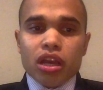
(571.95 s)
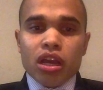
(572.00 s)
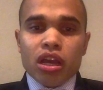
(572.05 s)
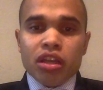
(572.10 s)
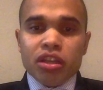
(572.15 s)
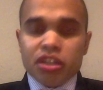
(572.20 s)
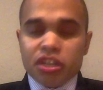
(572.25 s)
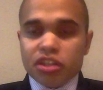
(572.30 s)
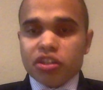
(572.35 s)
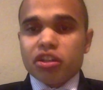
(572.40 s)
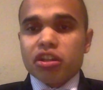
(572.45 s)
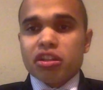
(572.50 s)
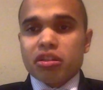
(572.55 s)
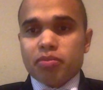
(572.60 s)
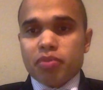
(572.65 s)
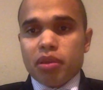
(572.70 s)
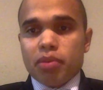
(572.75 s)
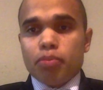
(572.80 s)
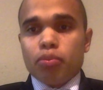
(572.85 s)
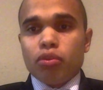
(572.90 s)
indigenous
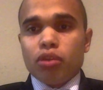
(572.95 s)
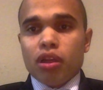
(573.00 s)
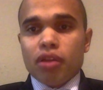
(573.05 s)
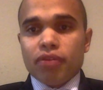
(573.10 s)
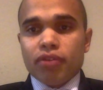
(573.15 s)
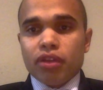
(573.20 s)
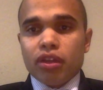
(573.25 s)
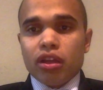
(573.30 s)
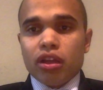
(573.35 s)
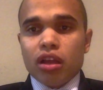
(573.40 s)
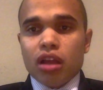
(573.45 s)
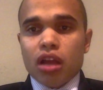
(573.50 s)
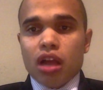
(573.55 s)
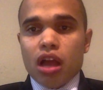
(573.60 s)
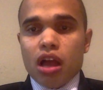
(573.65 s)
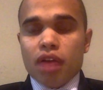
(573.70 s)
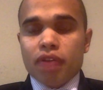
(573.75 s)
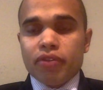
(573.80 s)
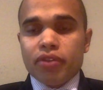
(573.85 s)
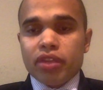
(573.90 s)
people of
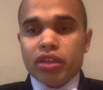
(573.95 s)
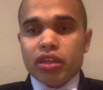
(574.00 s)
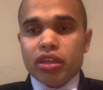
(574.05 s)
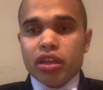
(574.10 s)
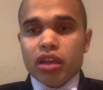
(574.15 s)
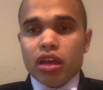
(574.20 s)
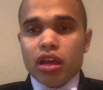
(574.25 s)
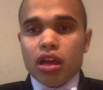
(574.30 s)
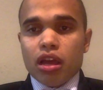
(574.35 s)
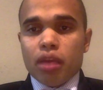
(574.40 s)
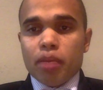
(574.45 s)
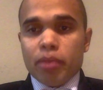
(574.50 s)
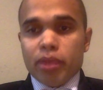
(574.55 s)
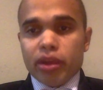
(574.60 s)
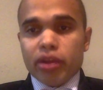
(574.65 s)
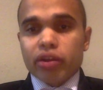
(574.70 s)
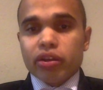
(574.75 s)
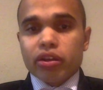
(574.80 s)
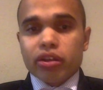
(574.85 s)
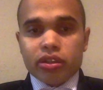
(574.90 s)
the
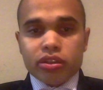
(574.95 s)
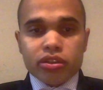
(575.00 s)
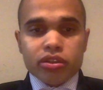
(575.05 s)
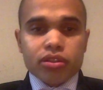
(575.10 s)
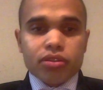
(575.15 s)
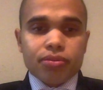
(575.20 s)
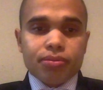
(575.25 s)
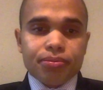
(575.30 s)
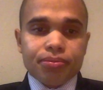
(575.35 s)
Americas.